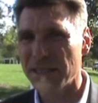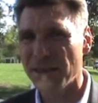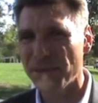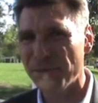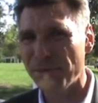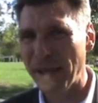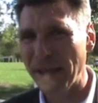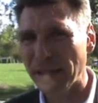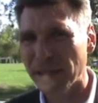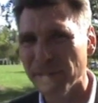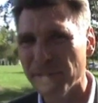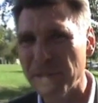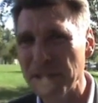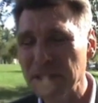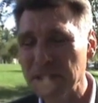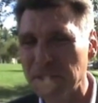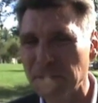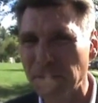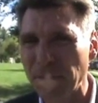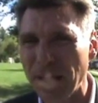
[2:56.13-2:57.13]
the
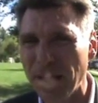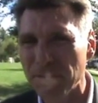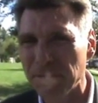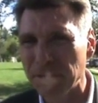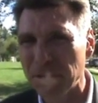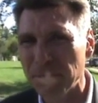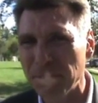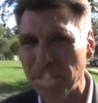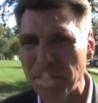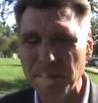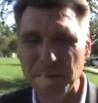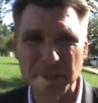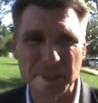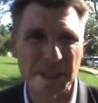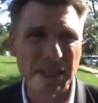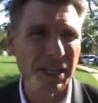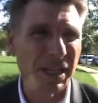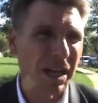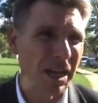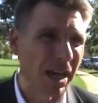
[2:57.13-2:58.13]
effectiveness and
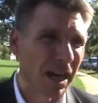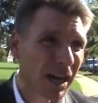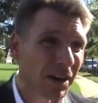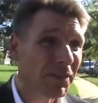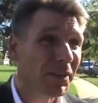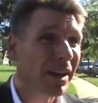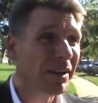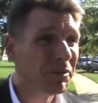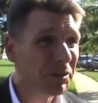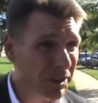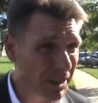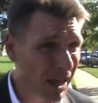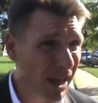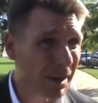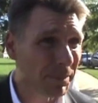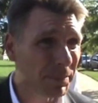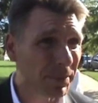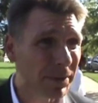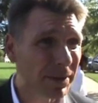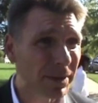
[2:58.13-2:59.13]
profitability of every up.